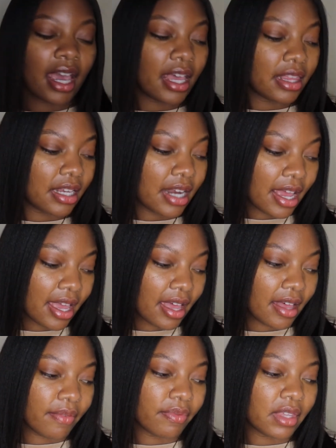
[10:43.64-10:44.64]
And then I
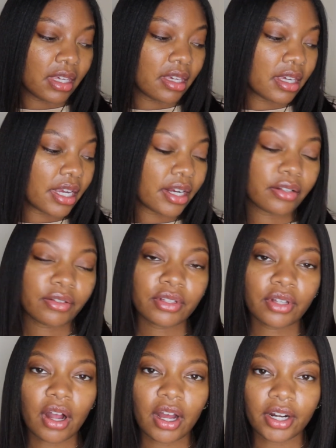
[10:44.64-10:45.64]
have the Carol's
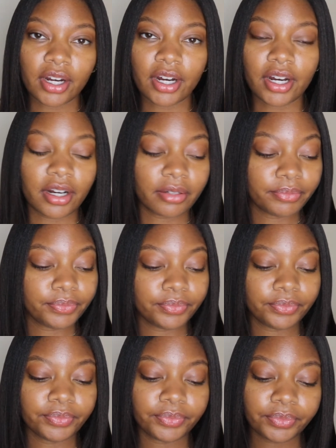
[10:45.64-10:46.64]
Daughter
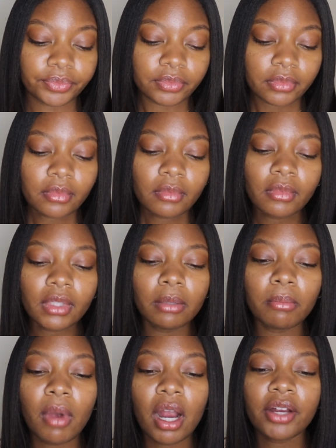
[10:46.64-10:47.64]

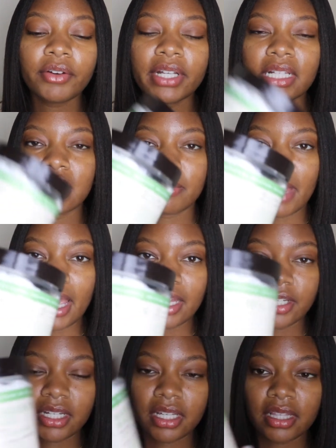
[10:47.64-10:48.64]
Marguerite's
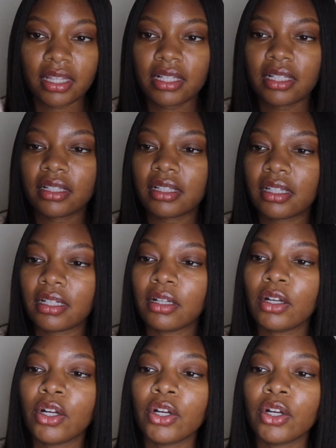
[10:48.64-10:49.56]
Magic. This is the